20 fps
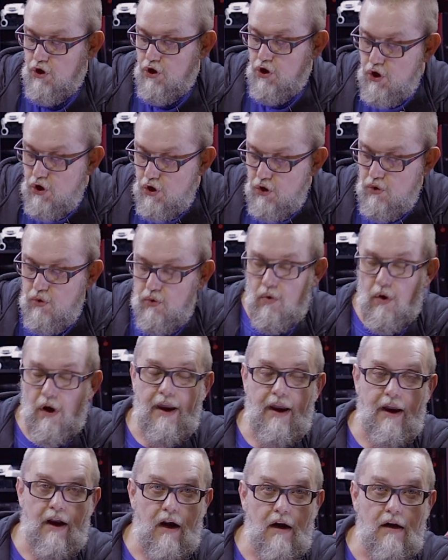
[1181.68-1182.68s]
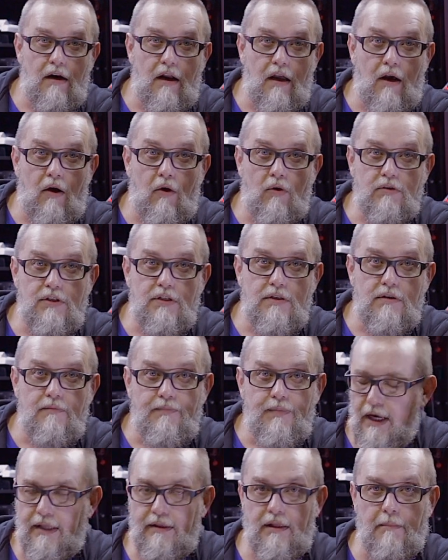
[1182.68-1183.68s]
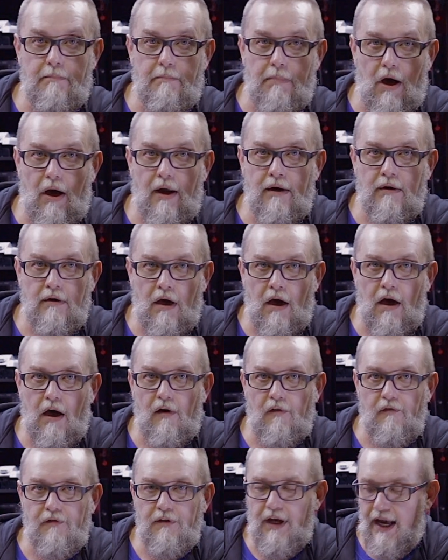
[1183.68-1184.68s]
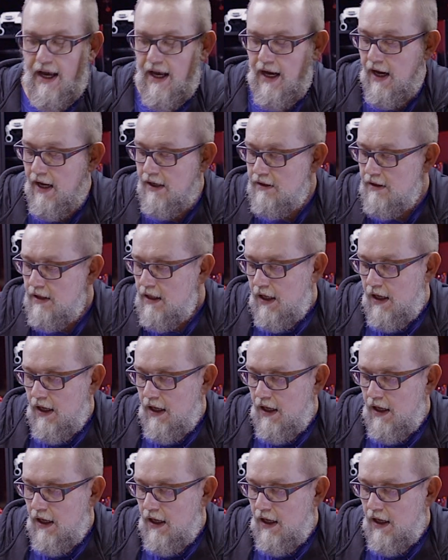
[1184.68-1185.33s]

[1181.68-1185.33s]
two air outs at the bottom of the head